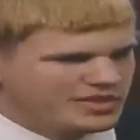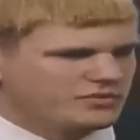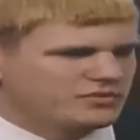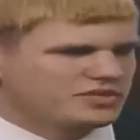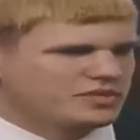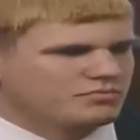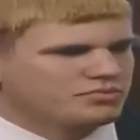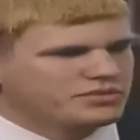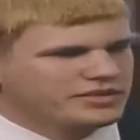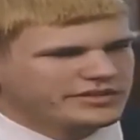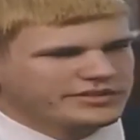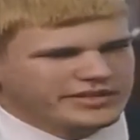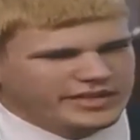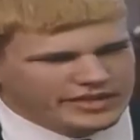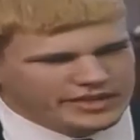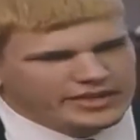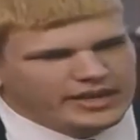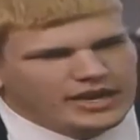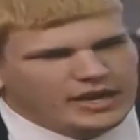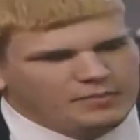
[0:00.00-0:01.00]
He was completely
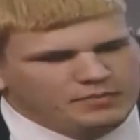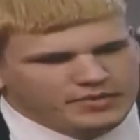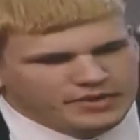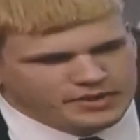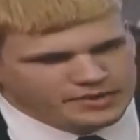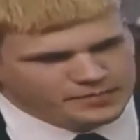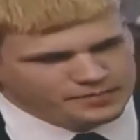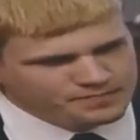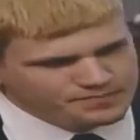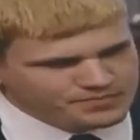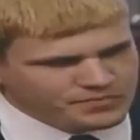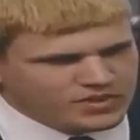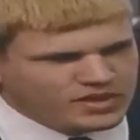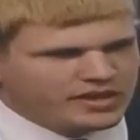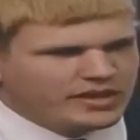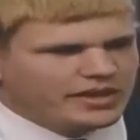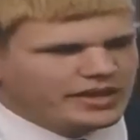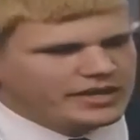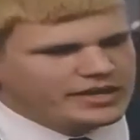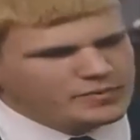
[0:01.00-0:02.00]
incompetent.
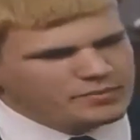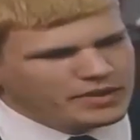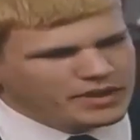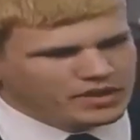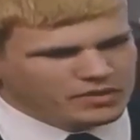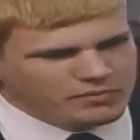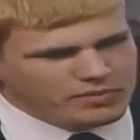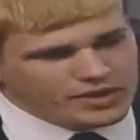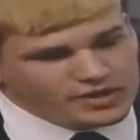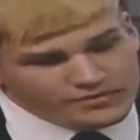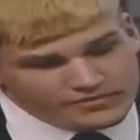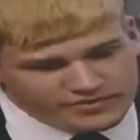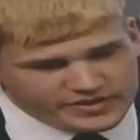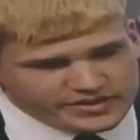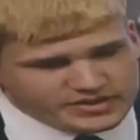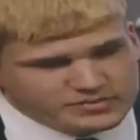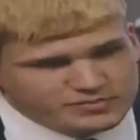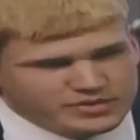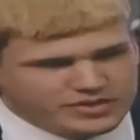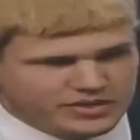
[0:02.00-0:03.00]
I need better
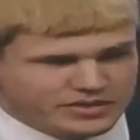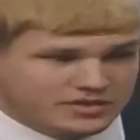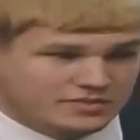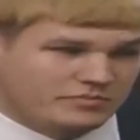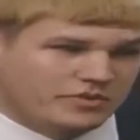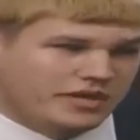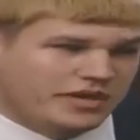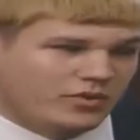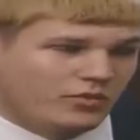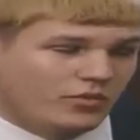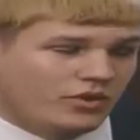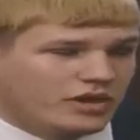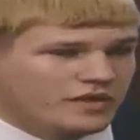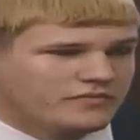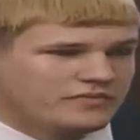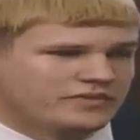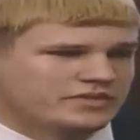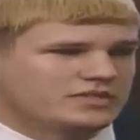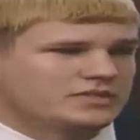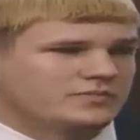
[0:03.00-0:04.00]
benefits because my
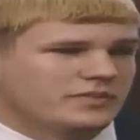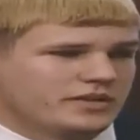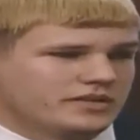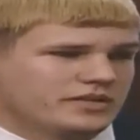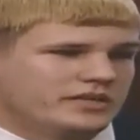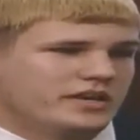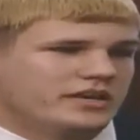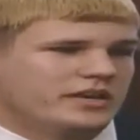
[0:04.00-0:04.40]
wife is expecting